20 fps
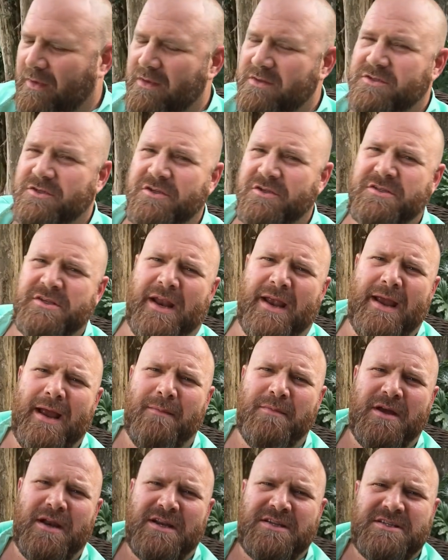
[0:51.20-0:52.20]
So today
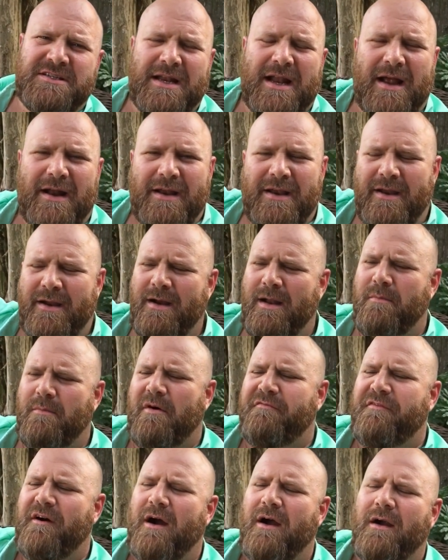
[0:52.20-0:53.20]
I'm gonna sit out here and I'm
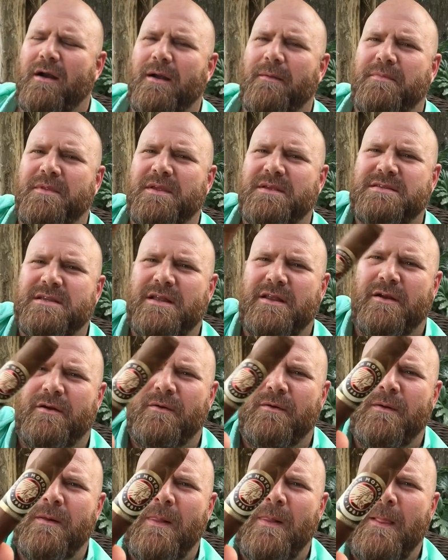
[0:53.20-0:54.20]
gonna fire up this little